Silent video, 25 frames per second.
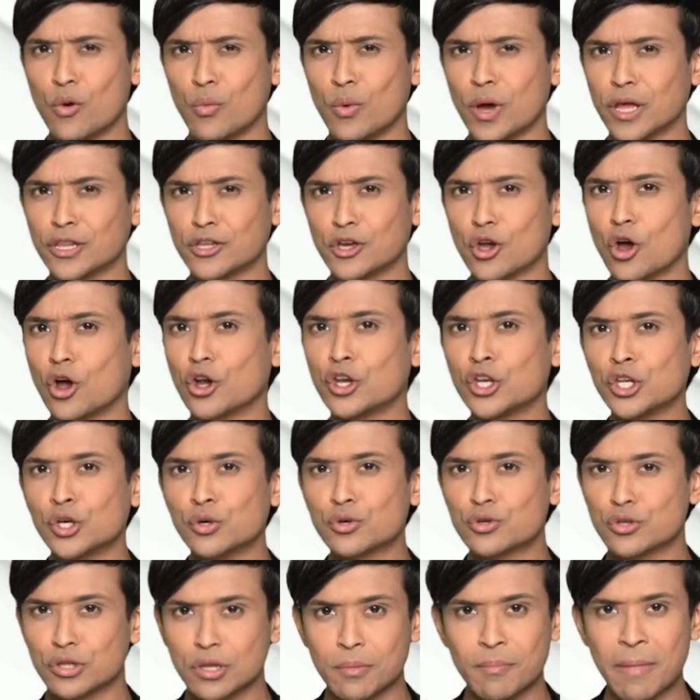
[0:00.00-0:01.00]
Whether you're
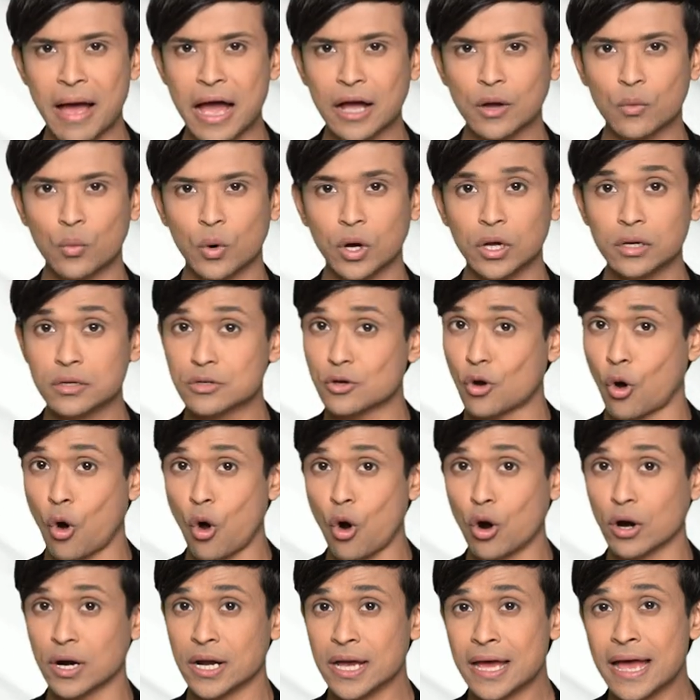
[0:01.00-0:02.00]
new to the Mac world
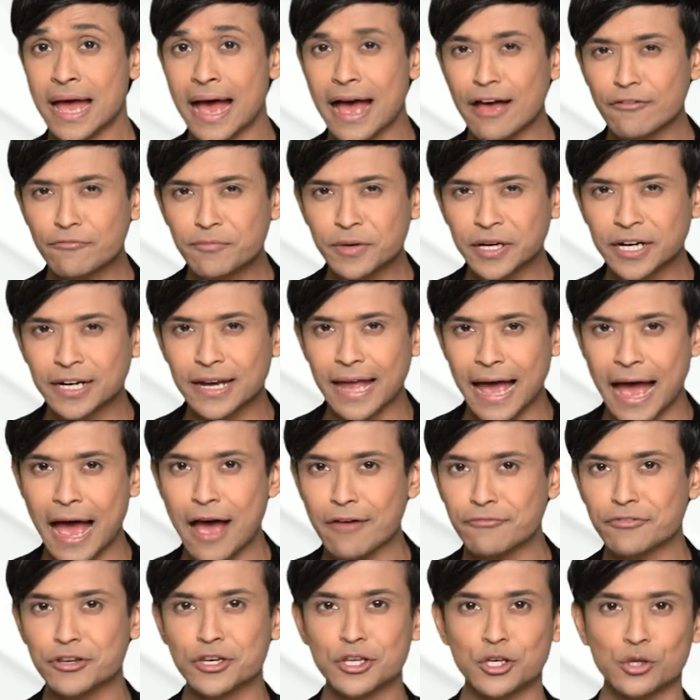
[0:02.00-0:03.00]
or have been an
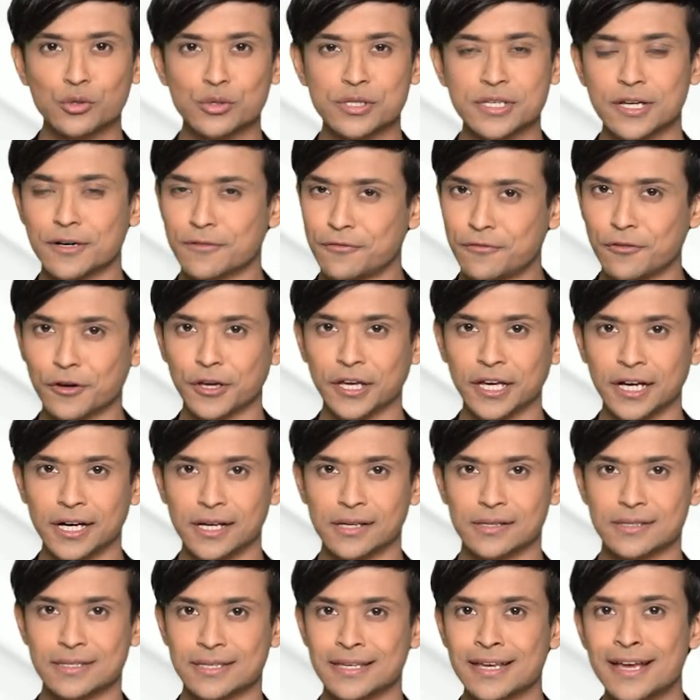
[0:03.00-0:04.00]
avid user for
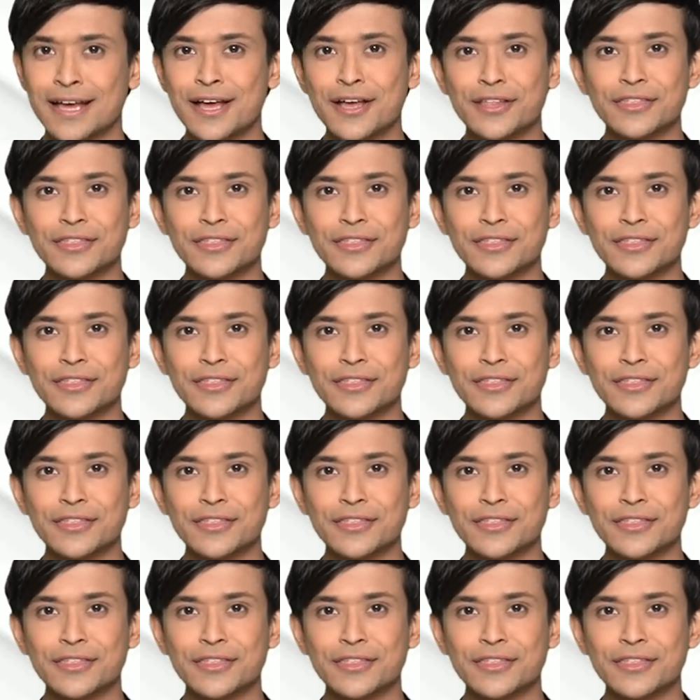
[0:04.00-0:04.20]
years,